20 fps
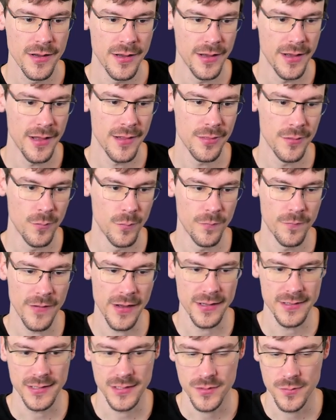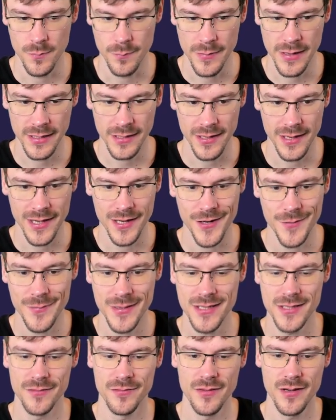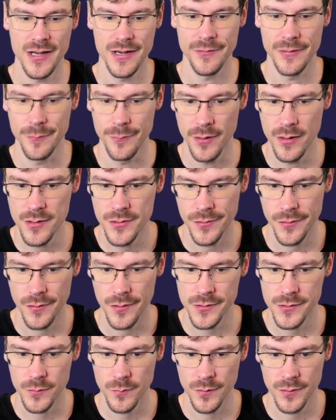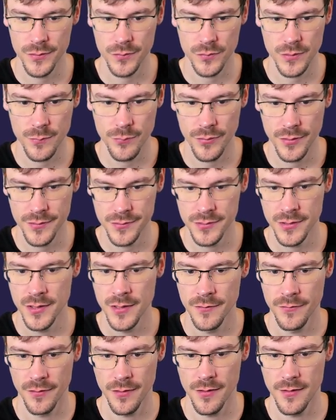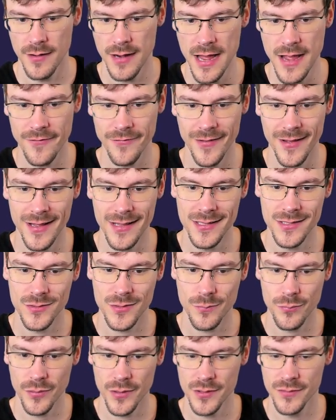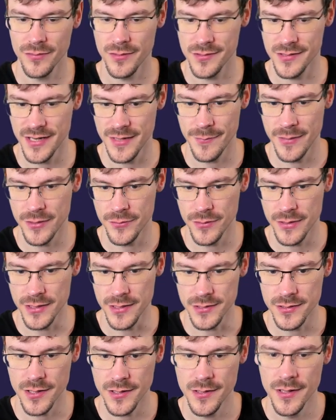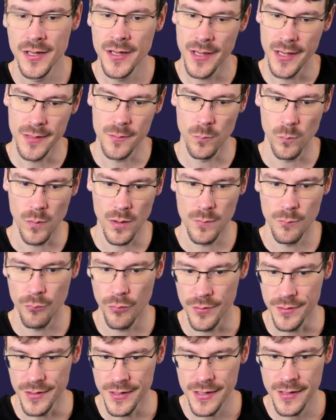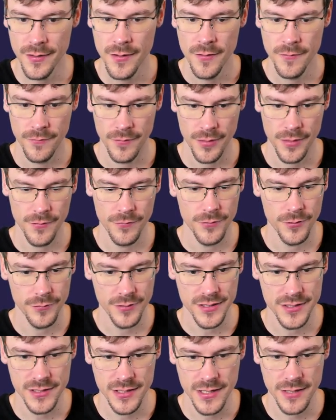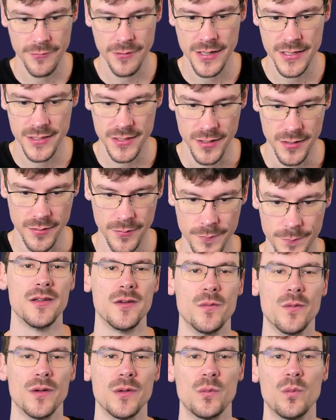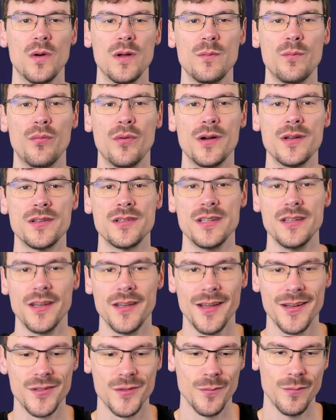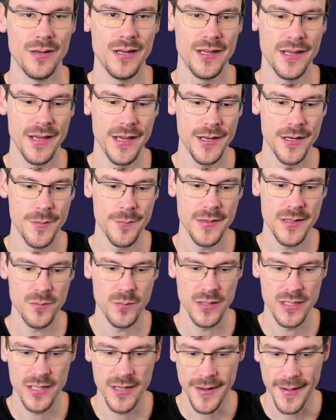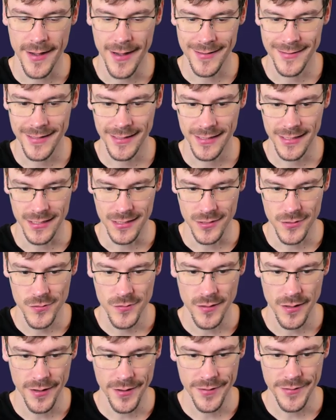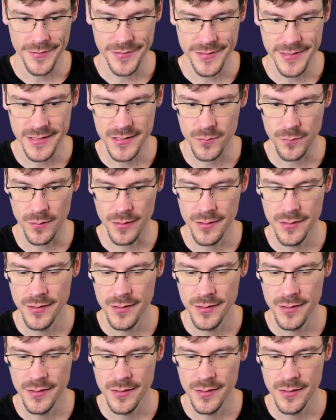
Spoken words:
and the fact that you'll make enemies vulnerable. You also want 3 points for the life and 3 points for the damage reduction, and 1 point here for the fury generation. You want 1 point in order to bleed enemies which are attacking you, and this one